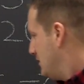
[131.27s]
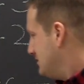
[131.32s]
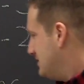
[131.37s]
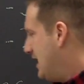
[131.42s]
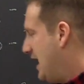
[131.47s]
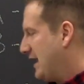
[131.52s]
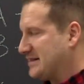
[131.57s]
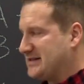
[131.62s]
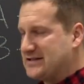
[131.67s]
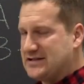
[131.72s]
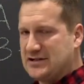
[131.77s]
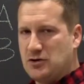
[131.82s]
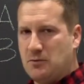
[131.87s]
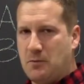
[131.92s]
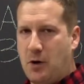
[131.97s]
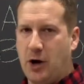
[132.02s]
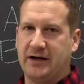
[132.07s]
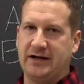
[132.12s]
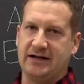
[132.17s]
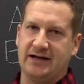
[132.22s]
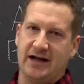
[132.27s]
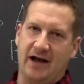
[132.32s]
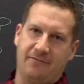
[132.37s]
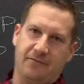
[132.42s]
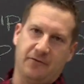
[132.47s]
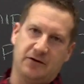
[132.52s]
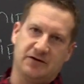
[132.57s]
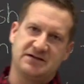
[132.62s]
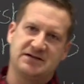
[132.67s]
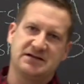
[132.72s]
Next, your marketing
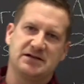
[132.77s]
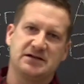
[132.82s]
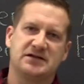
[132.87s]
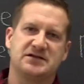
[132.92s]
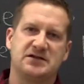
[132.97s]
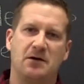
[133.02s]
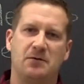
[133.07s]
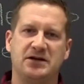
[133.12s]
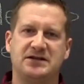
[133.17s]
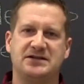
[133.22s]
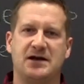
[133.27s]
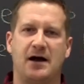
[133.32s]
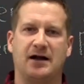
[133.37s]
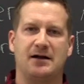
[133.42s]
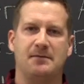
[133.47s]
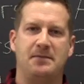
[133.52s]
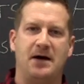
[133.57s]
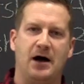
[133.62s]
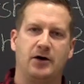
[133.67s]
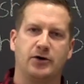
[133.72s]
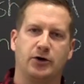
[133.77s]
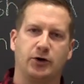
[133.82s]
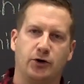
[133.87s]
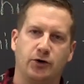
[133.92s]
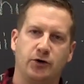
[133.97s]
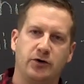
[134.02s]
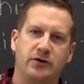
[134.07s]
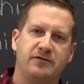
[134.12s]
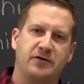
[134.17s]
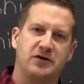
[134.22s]
efforts. So I want to talk about
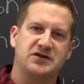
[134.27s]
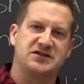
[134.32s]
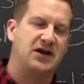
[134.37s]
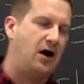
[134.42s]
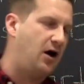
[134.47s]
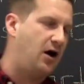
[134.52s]
earned versus